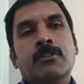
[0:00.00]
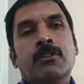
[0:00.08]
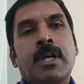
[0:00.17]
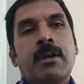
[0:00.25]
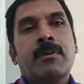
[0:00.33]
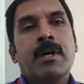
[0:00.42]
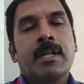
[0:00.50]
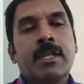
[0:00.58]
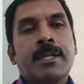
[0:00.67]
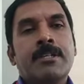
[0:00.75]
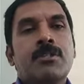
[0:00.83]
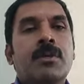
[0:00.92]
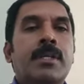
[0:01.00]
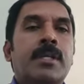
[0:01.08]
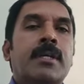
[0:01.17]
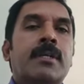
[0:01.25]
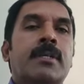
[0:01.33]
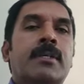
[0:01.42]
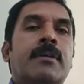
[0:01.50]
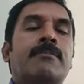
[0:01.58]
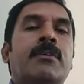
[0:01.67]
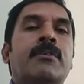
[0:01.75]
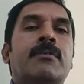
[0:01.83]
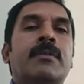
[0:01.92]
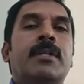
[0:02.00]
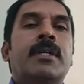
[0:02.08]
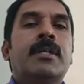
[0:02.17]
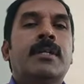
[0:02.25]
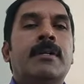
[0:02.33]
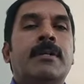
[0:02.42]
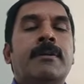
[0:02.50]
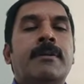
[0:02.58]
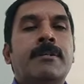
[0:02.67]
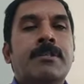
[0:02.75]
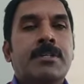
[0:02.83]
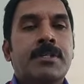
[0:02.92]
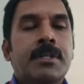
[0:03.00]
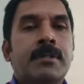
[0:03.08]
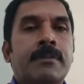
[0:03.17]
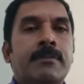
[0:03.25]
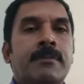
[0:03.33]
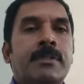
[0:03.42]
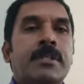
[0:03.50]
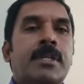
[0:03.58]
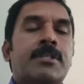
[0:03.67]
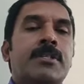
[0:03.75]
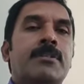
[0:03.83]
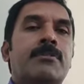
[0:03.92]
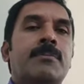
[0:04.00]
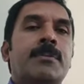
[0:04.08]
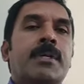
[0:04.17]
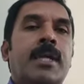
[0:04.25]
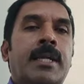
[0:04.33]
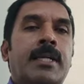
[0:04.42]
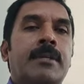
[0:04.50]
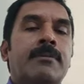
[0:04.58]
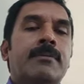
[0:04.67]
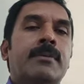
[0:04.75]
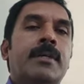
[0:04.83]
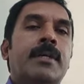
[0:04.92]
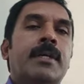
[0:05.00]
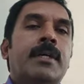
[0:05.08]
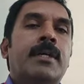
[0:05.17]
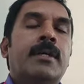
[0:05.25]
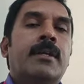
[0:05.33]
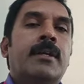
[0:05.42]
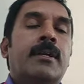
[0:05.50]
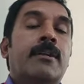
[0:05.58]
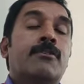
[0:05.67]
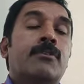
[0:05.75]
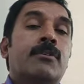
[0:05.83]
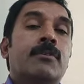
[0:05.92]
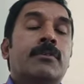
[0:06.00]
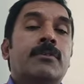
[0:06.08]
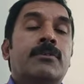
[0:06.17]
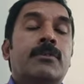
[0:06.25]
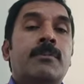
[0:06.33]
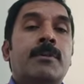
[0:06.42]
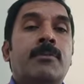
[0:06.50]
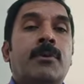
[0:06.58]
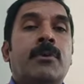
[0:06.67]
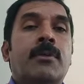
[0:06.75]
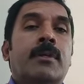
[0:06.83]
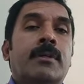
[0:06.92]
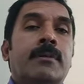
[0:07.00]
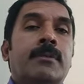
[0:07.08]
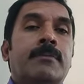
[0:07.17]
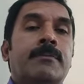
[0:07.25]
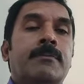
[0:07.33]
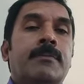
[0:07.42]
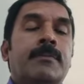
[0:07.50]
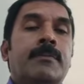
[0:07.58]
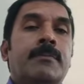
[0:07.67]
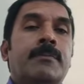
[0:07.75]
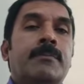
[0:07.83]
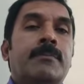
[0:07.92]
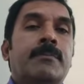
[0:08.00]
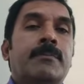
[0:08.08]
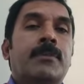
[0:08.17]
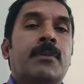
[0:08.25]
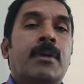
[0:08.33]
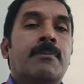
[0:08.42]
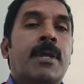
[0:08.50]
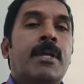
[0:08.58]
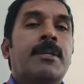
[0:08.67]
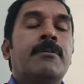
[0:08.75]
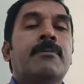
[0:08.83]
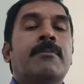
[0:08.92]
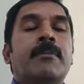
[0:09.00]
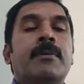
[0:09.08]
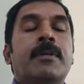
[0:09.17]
So they have to analyze together and come out with a decision, which the decision should be collective and also should be more collaborative,